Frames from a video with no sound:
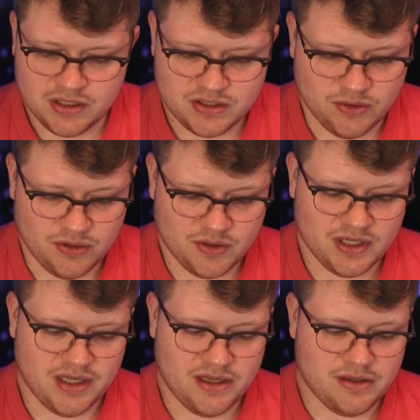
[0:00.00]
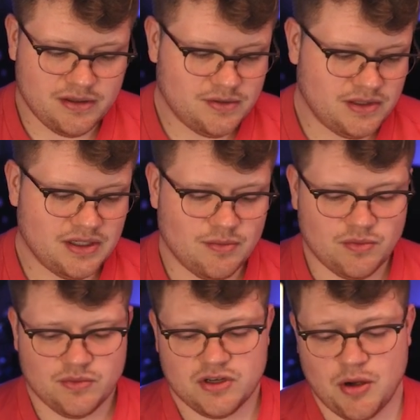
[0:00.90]
So you can either
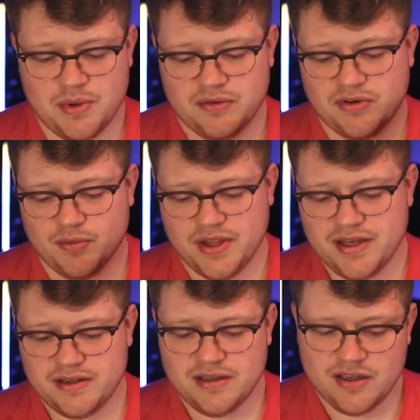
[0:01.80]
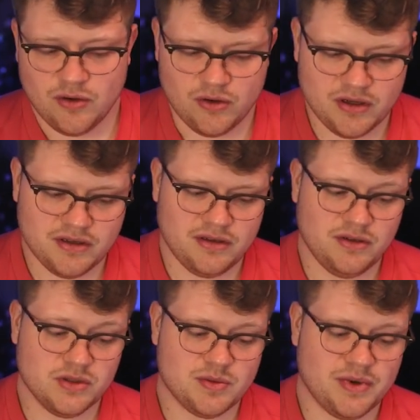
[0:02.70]
copy it from there or
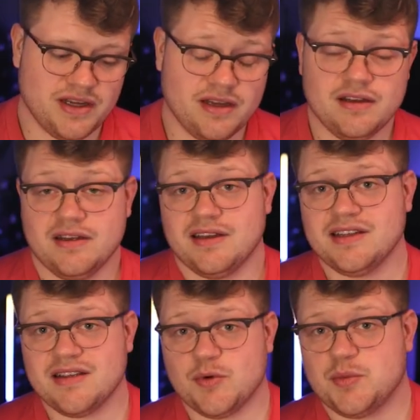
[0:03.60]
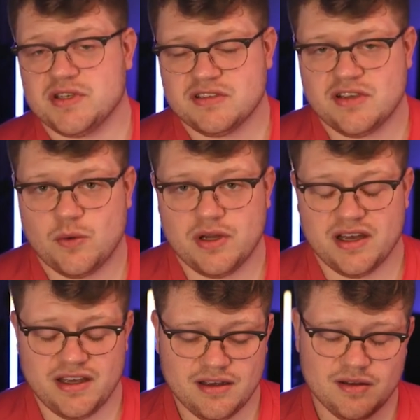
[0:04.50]
use my GitHub repository
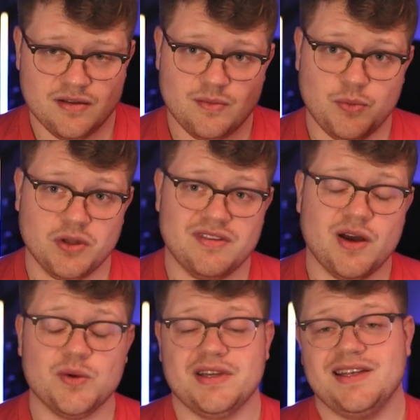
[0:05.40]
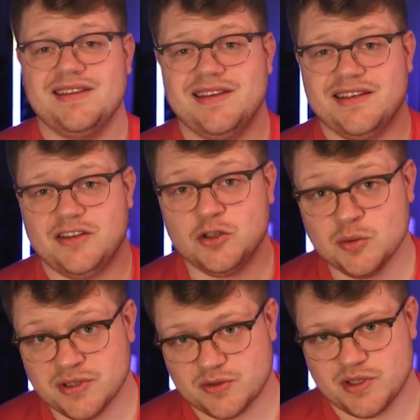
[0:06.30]
I put down in the YouTube
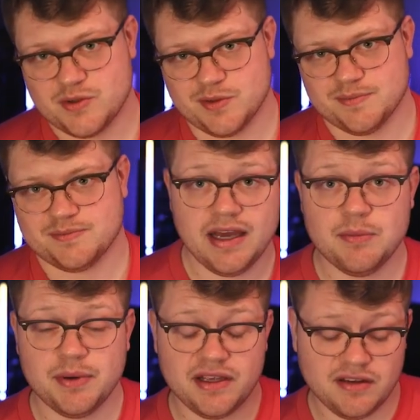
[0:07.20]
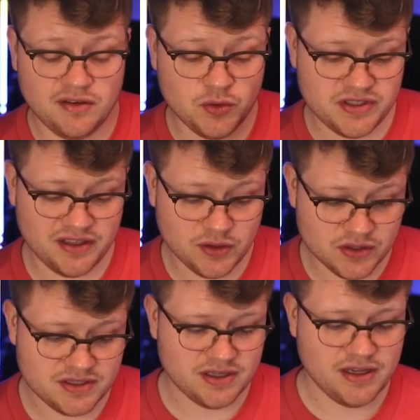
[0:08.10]
description. And by using
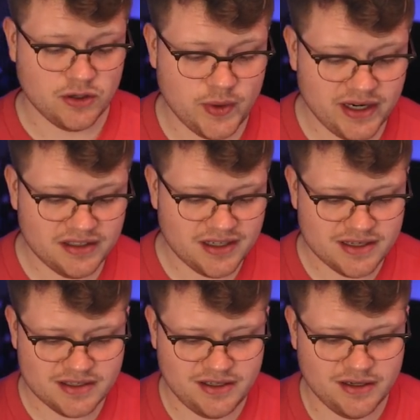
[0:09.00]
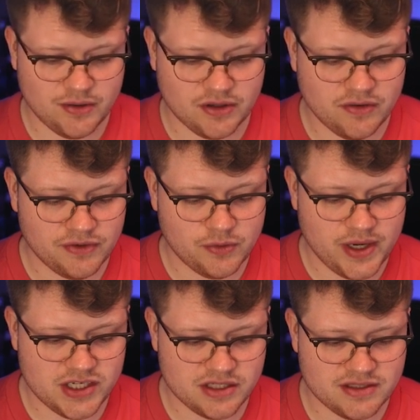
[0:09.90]
those Gradle tasks here or
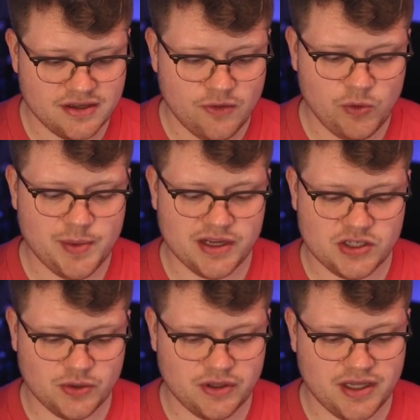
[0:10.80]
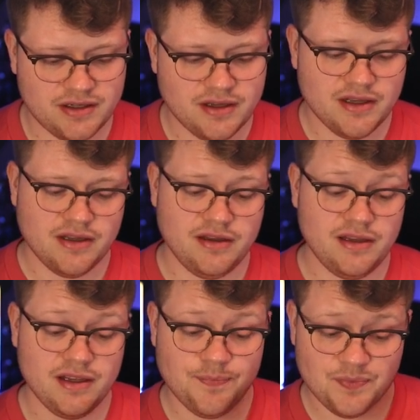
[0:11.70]
configurations, we make sure that
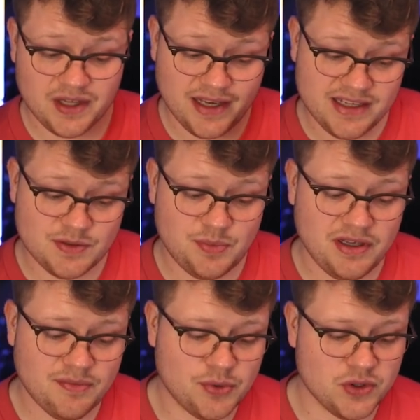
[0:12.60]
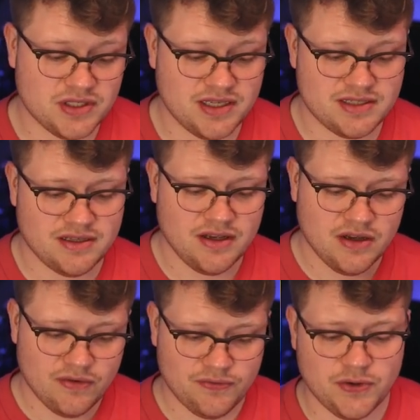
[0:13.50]
the KSP process
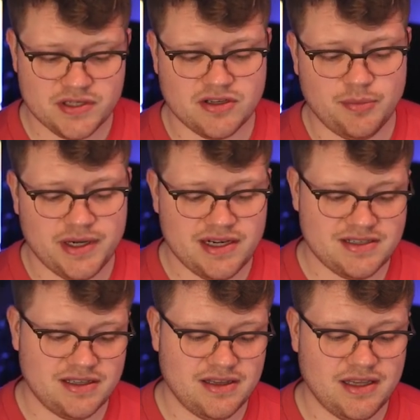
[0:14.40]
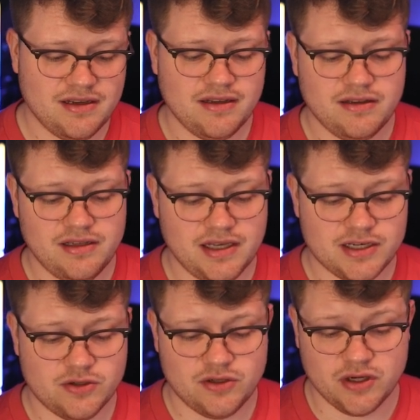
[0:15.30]
first compiles and then the
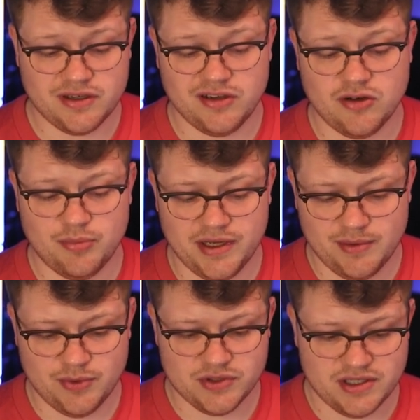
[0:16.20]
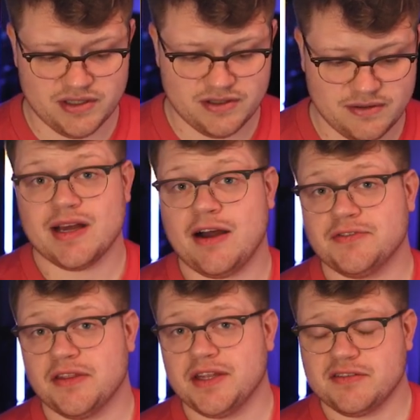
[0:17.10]
actual Kotlin compile process.
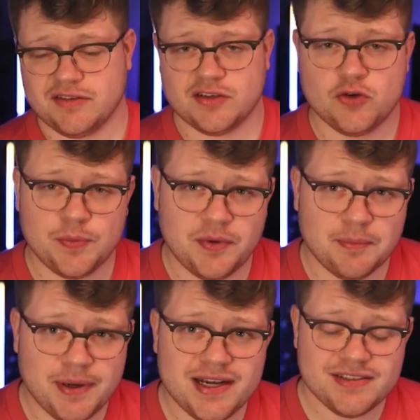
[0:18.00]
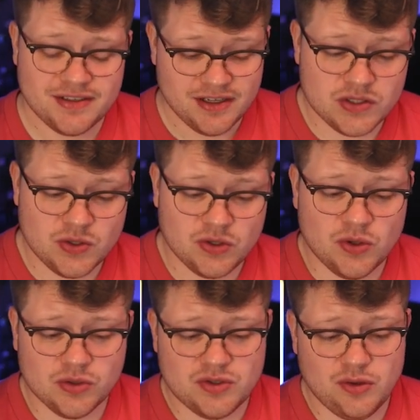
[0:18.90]
After that cryptic part, also
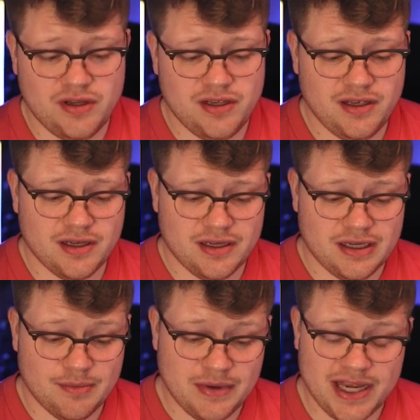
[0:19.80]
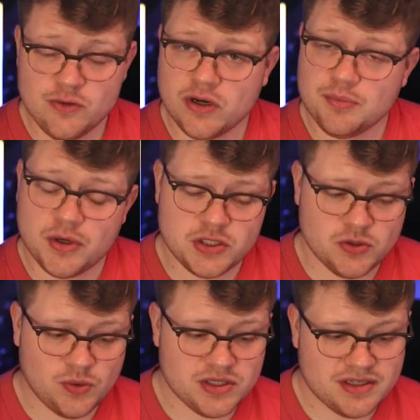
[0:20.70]
go to the Android
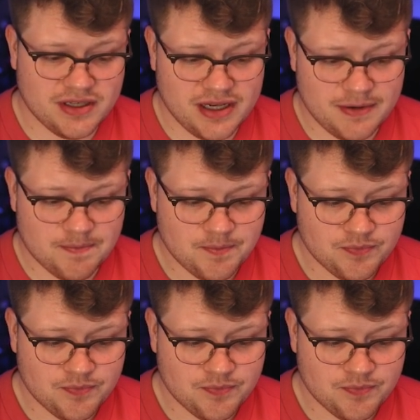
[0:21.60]
module once again.